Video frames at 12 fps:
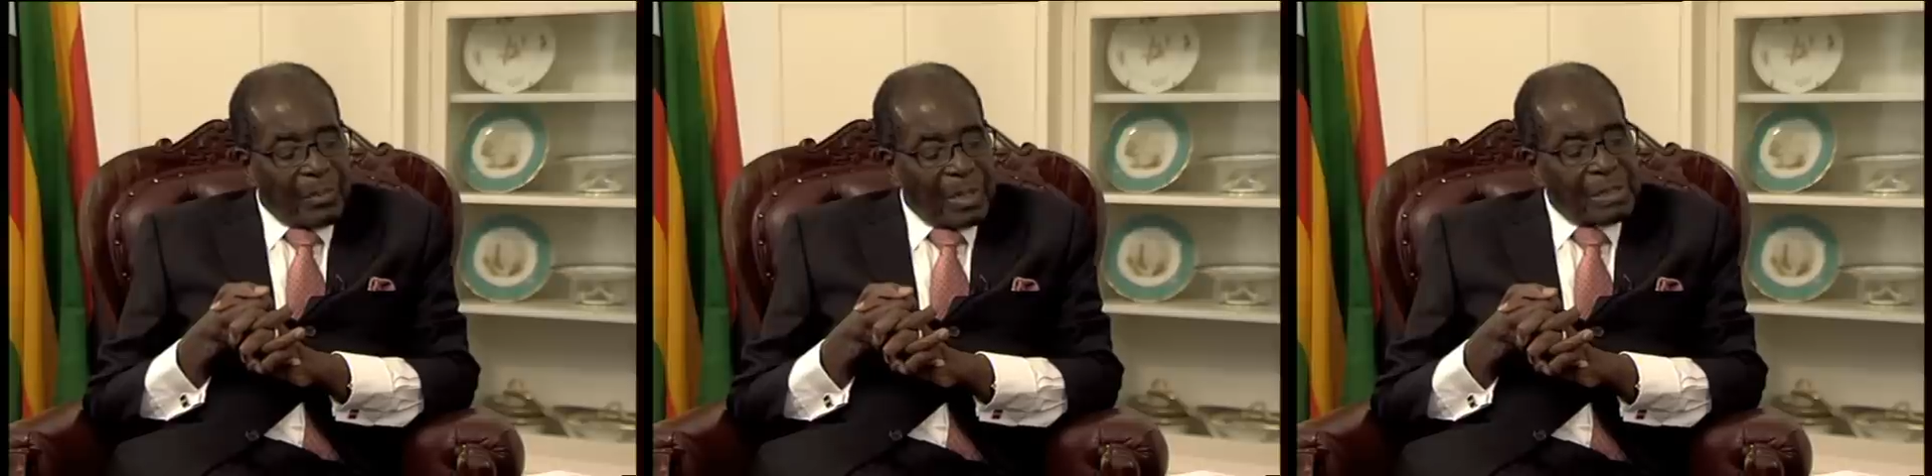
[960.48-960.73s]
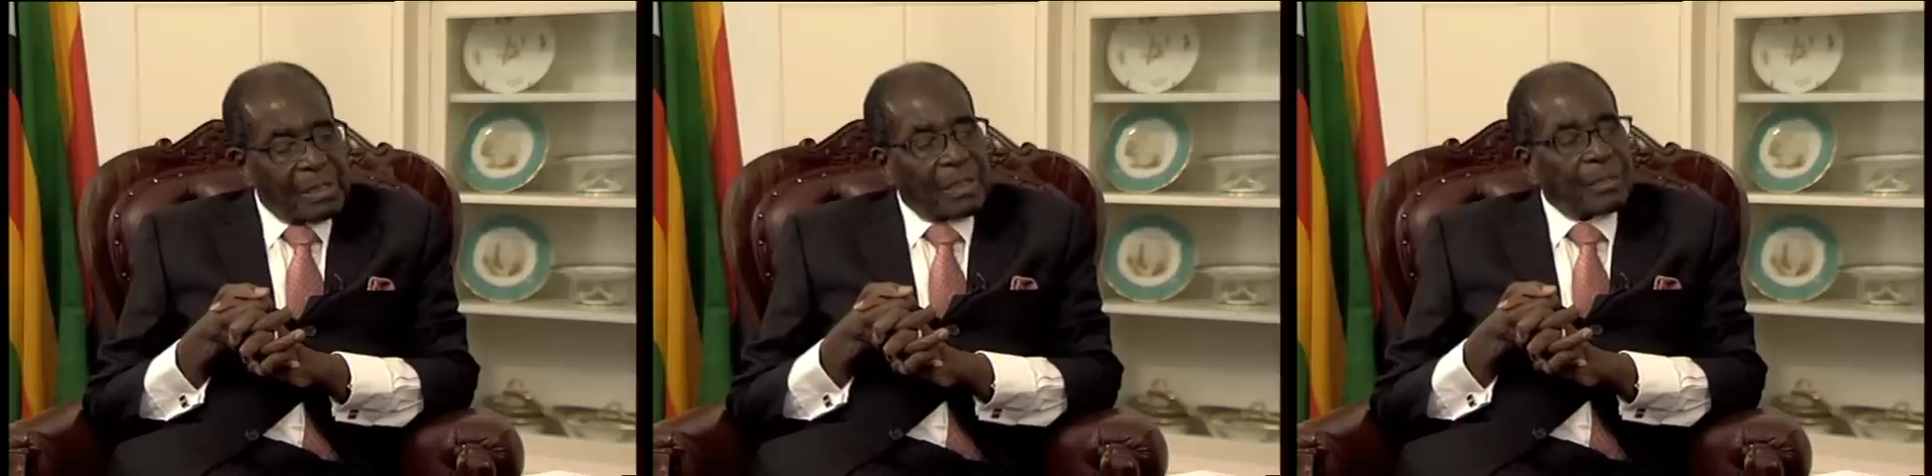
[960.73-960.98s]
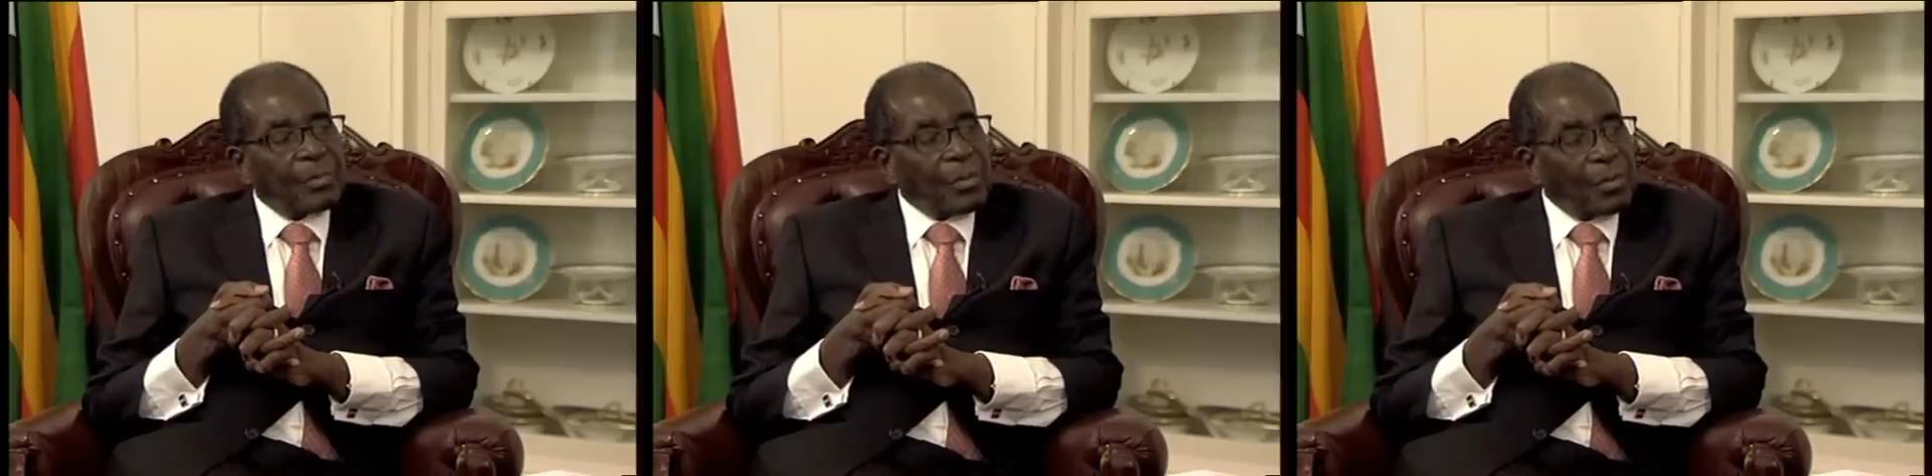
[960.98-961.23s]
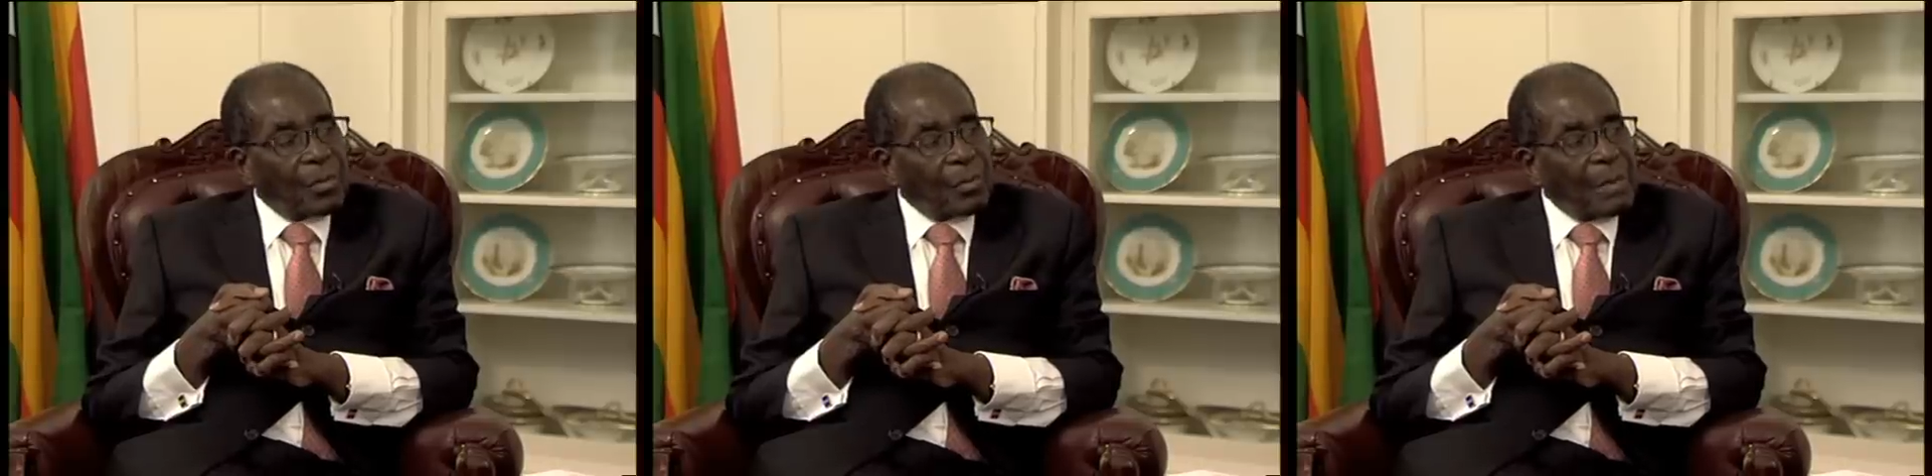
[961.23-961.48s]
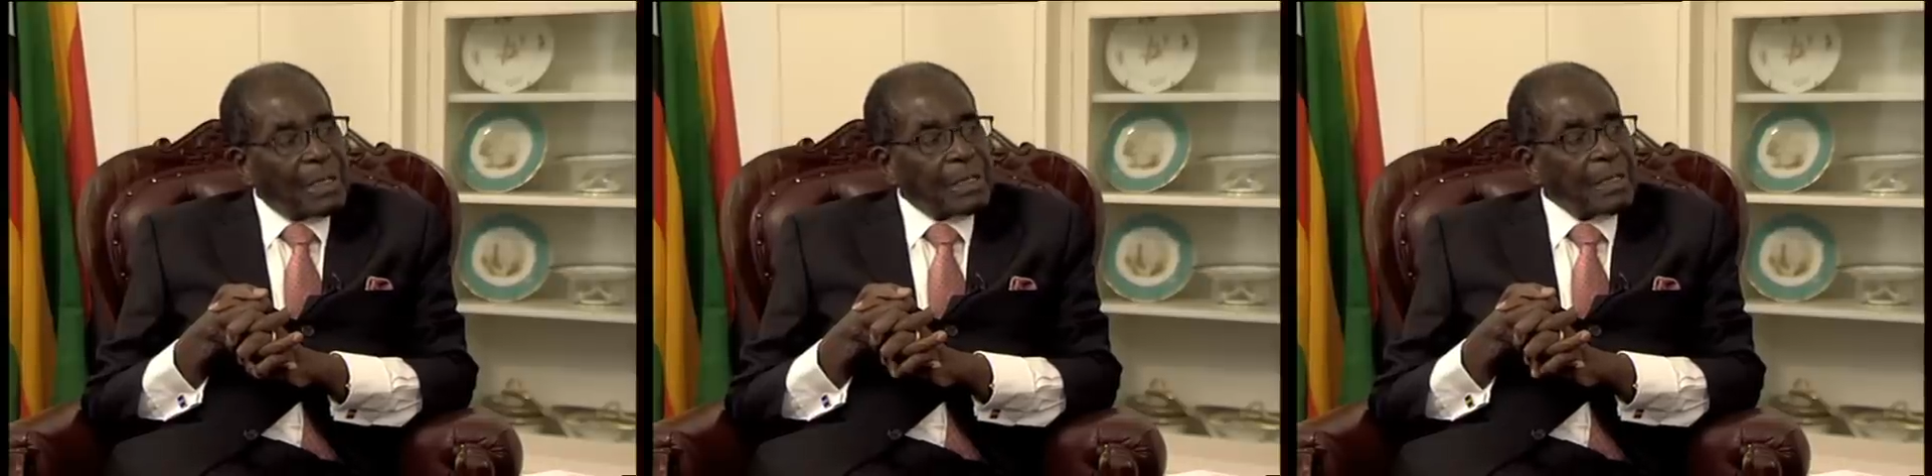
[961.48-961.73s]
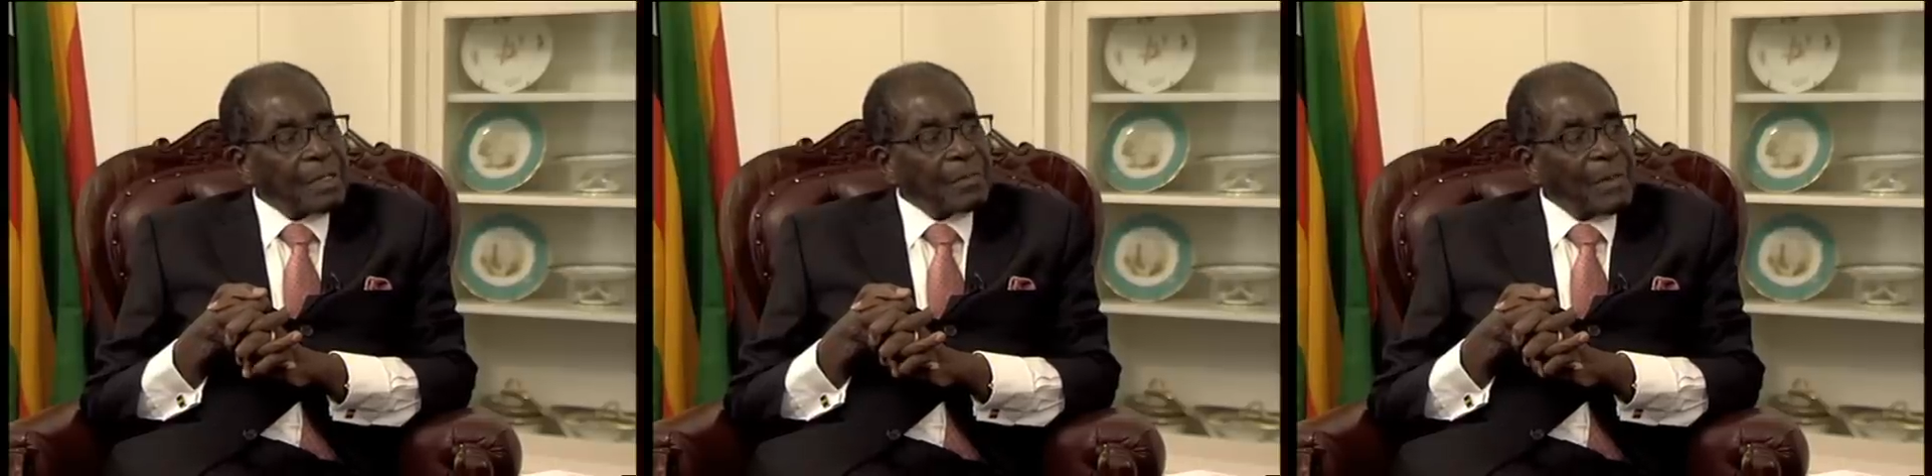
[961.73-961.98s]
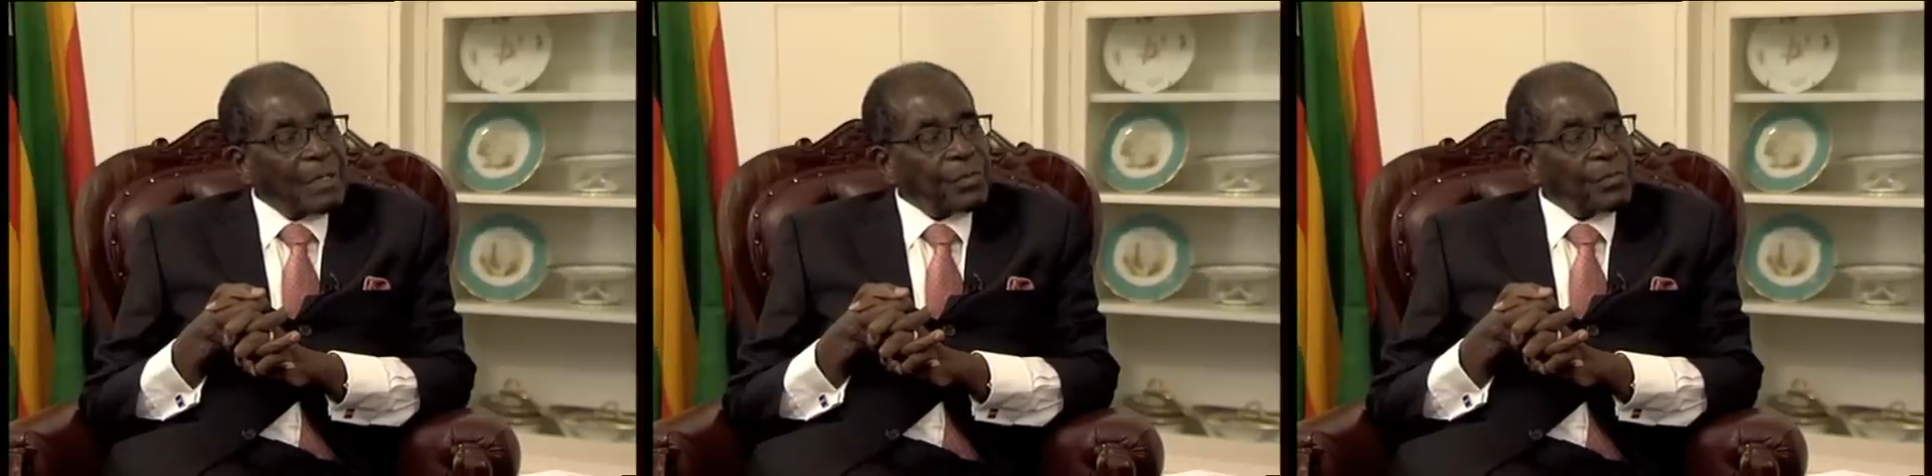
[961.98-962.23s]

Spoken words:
basketball matters much